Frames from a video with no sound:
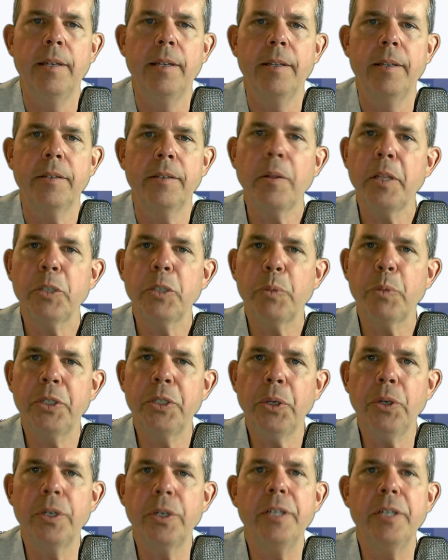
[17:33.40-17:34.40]
So let's
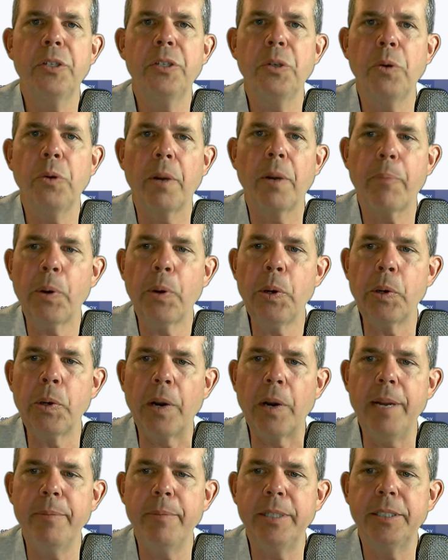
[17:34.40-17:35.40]
return into our
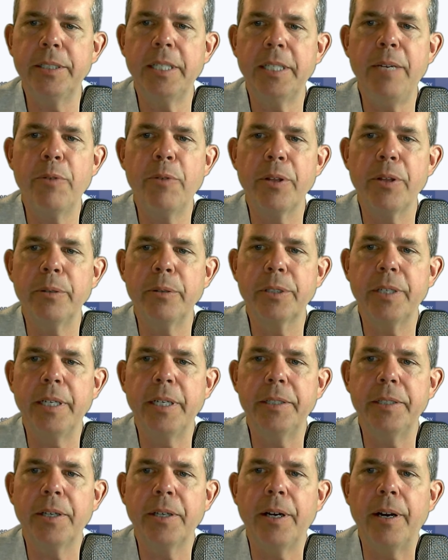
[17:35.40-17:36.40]
program and see where those
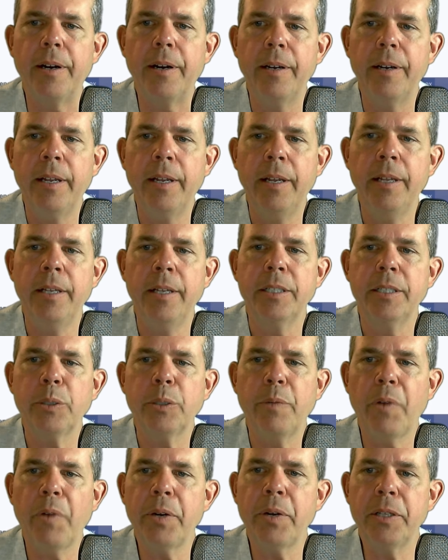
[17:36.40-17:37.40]
things are. So
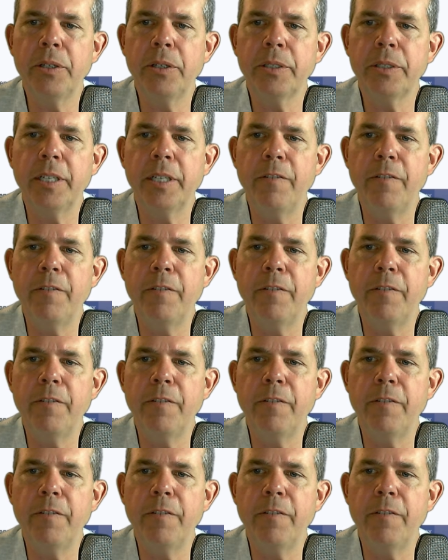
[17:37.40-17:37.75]
we've already looked at